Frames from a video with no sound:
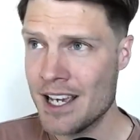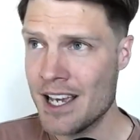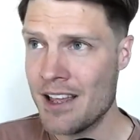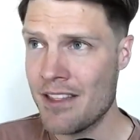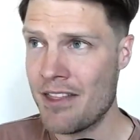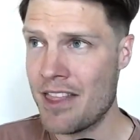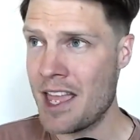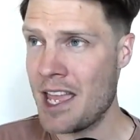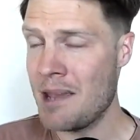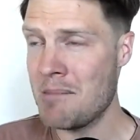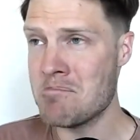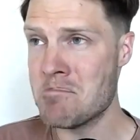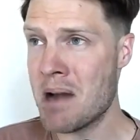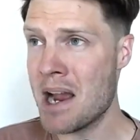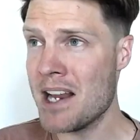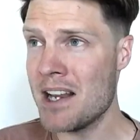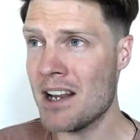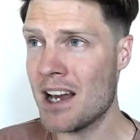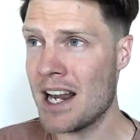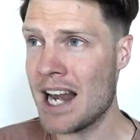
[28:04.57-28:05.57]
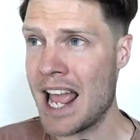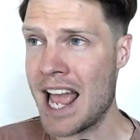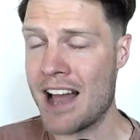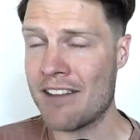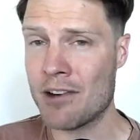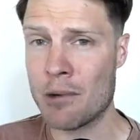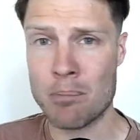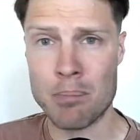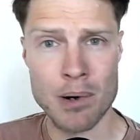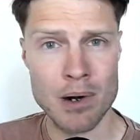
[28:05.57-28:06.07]
They might not have a
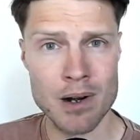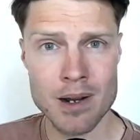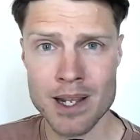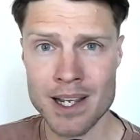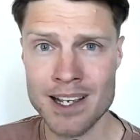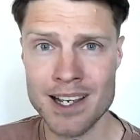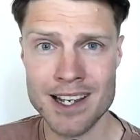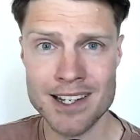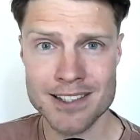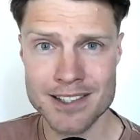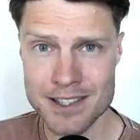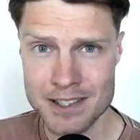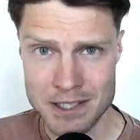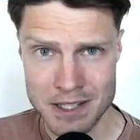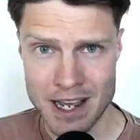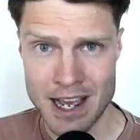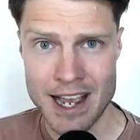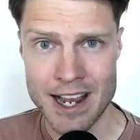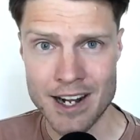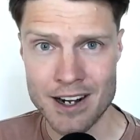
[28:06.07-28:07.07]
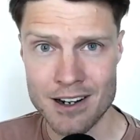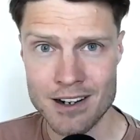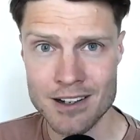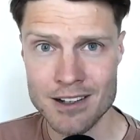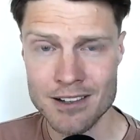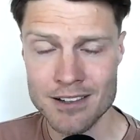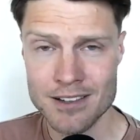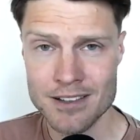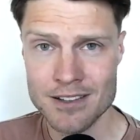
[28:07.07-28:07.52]
burning desire